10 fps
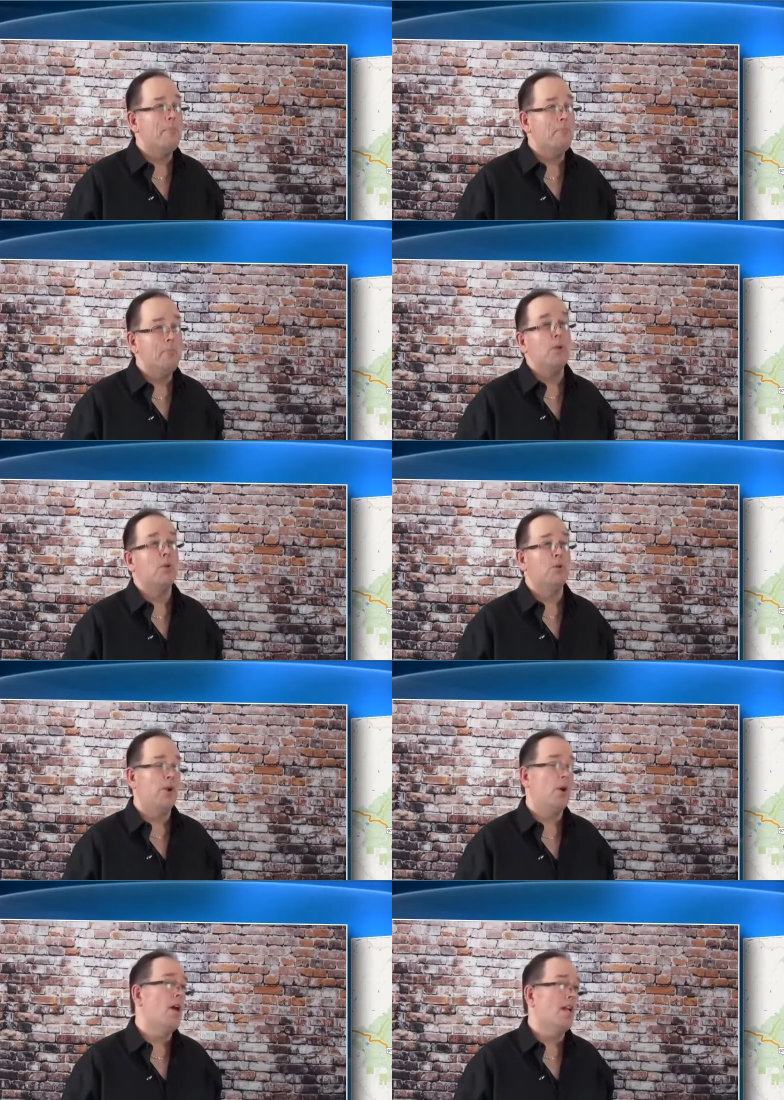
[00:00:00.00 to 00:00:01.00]
build
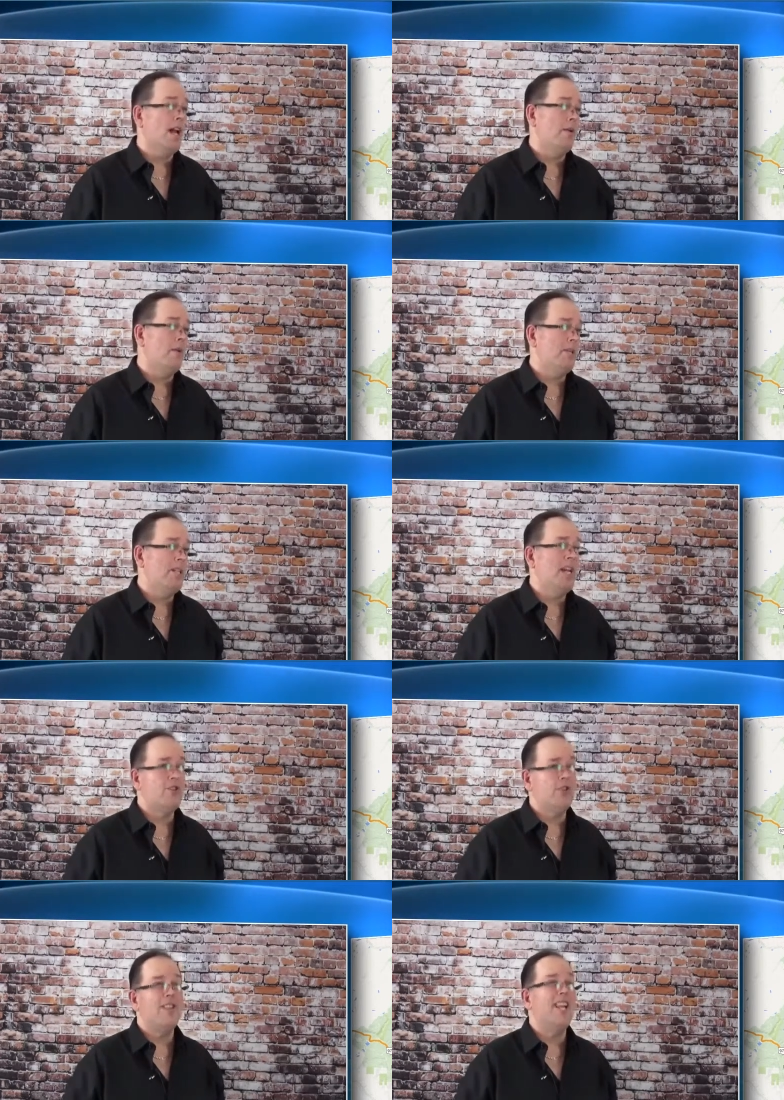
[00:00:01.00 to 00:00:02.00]
their online
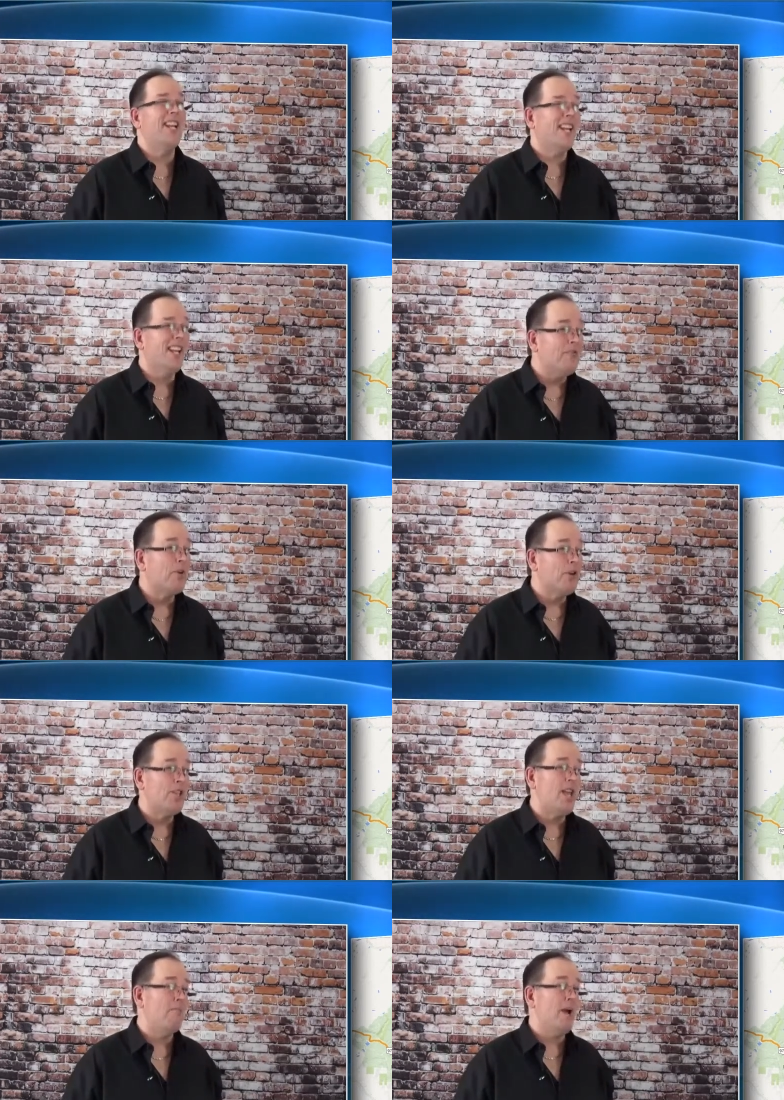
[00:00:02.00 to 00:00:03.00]
reputation and then leverage
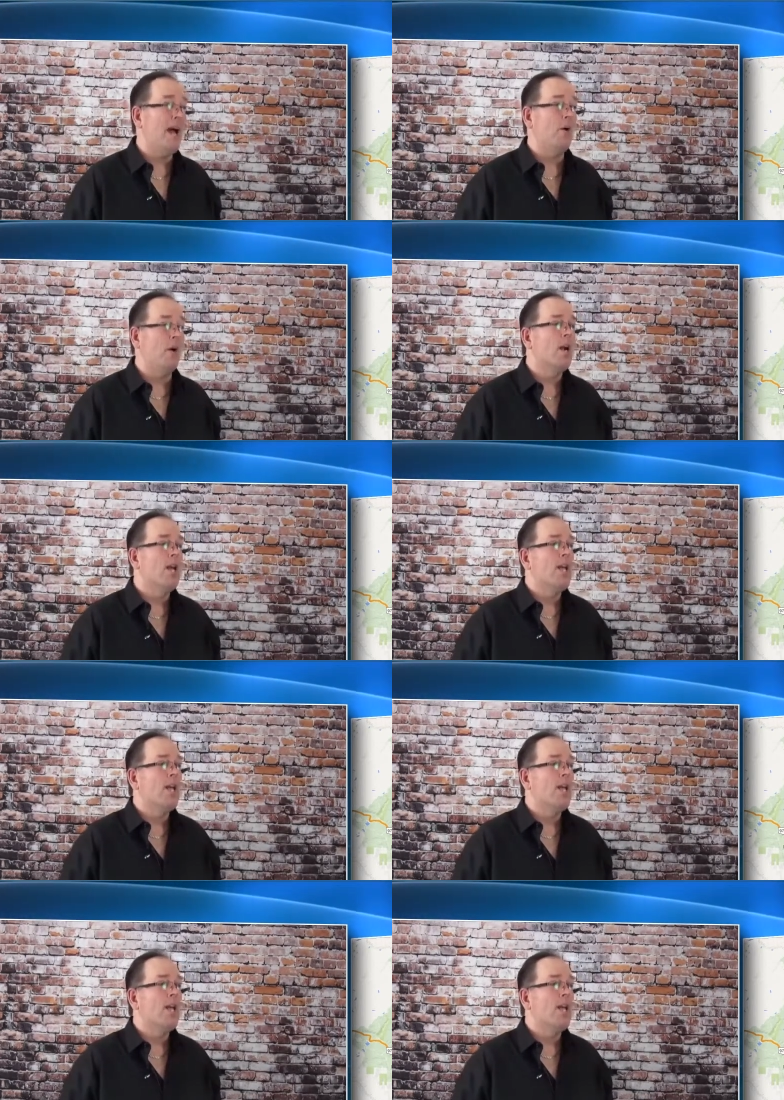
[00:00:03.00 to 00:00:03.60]
that power